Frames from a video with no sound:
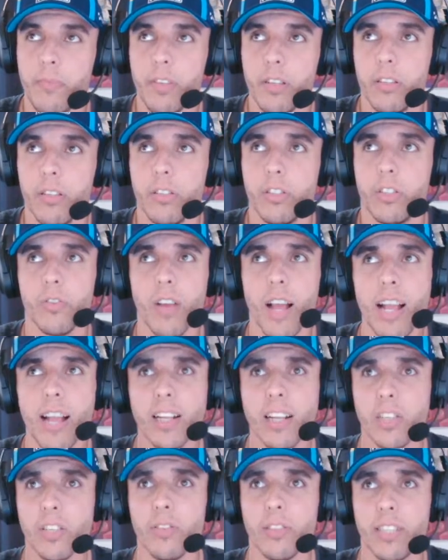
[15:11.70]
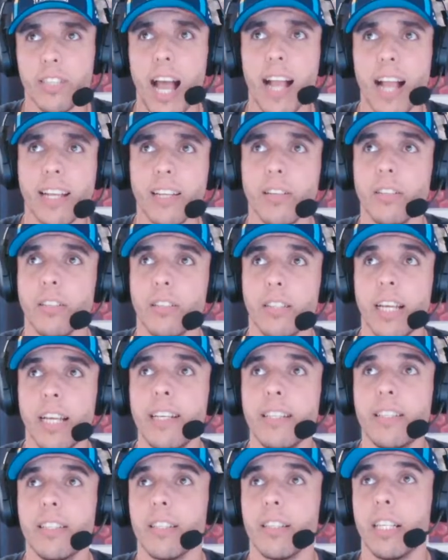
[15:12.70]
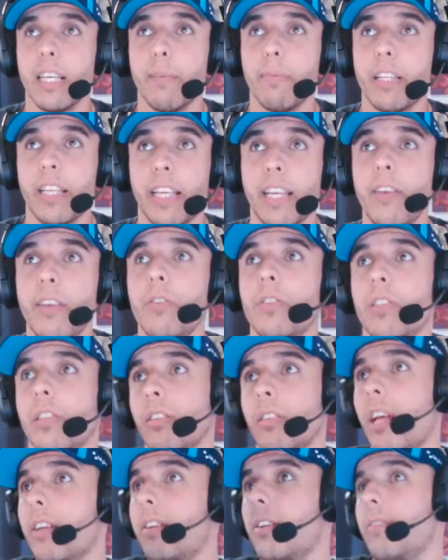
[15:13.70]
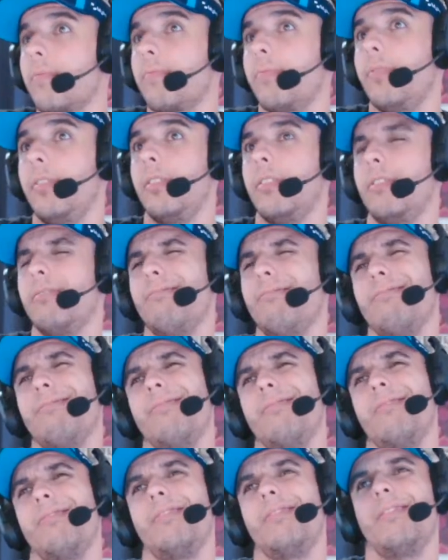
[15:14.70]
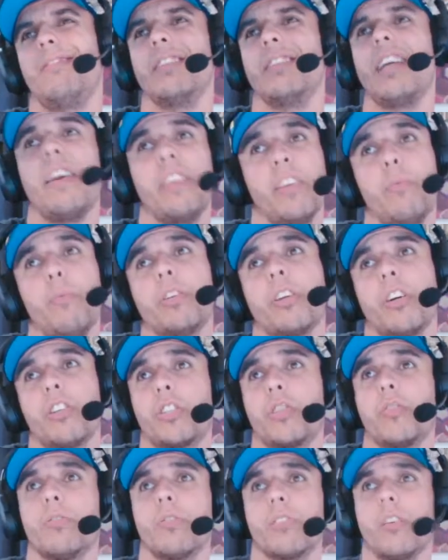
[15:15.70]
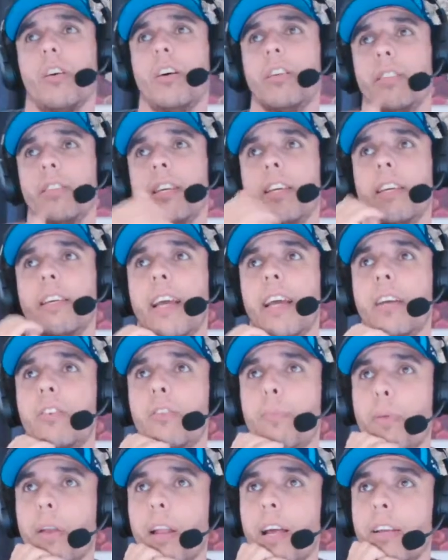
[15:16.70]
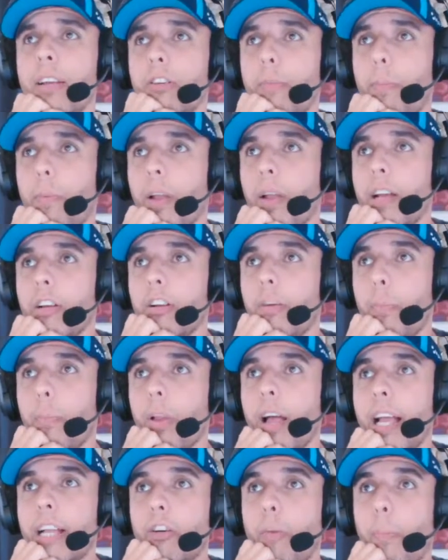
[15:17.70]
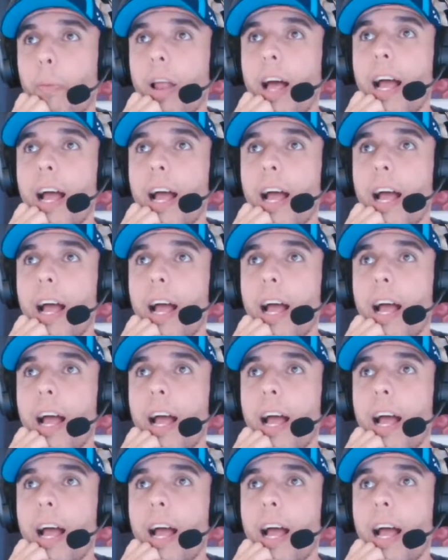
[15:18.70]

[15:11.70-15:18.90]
The Dragons are attacking decently, but the Eels, you would go short side. Yeah. Good play. Tonegado